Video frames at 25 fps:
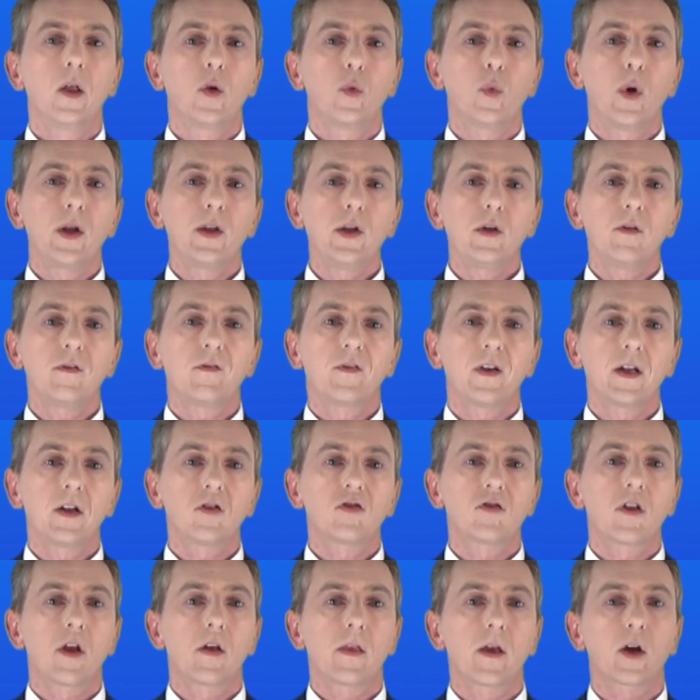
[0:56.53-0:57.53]
When you
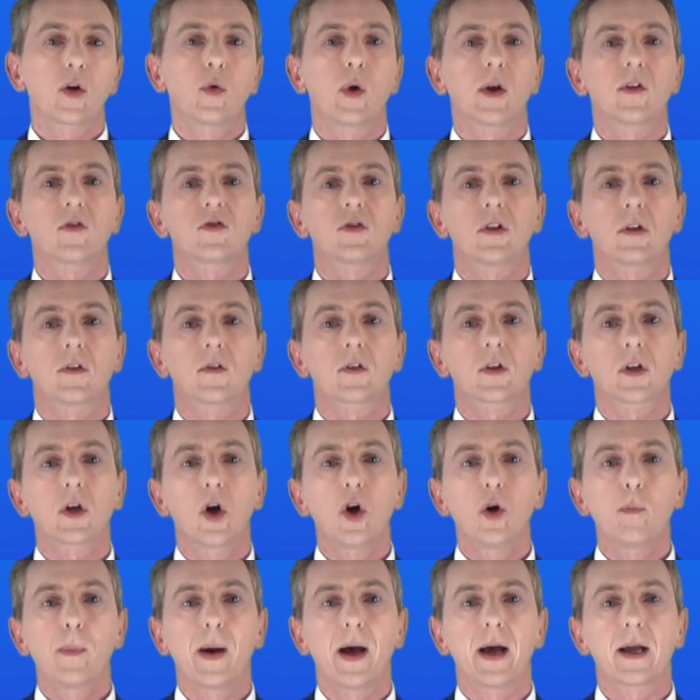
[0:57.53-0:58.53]
finish the other questions,
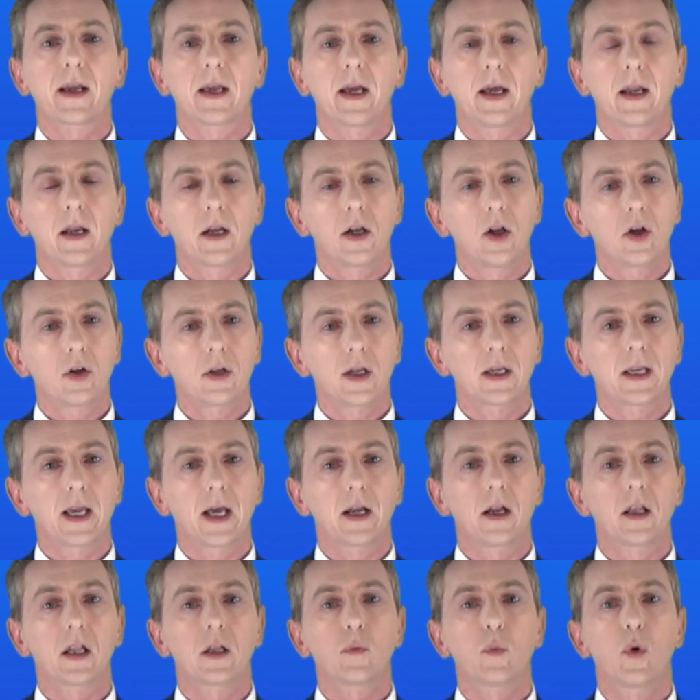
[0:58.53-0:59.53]
go back and look
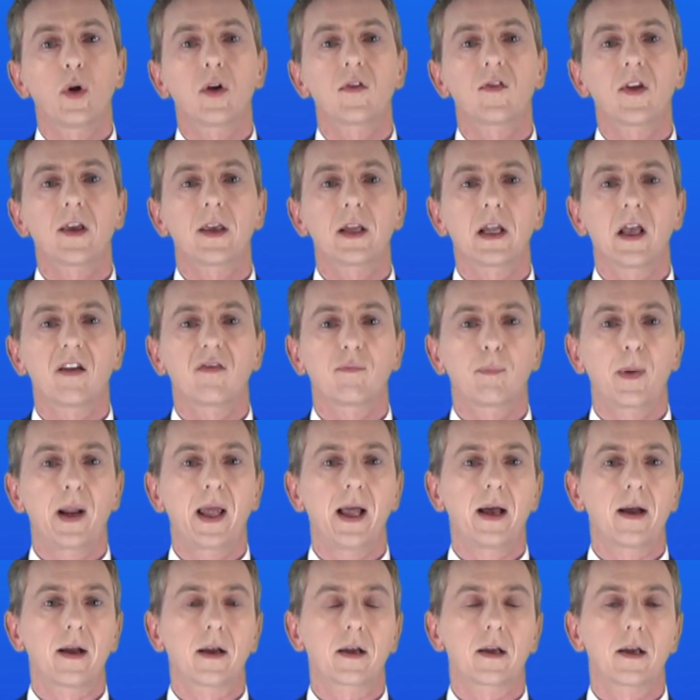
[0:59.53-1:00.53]
again at the ones that you left
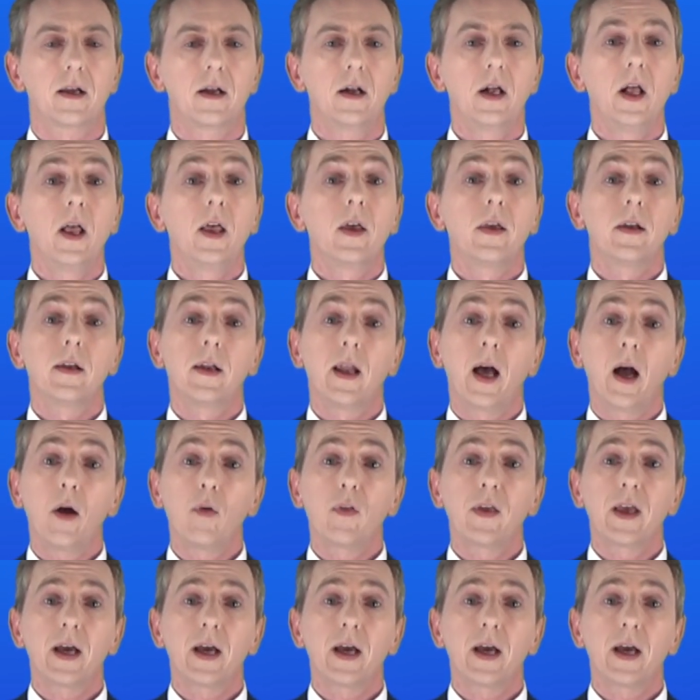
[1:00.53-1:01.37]
blank. Now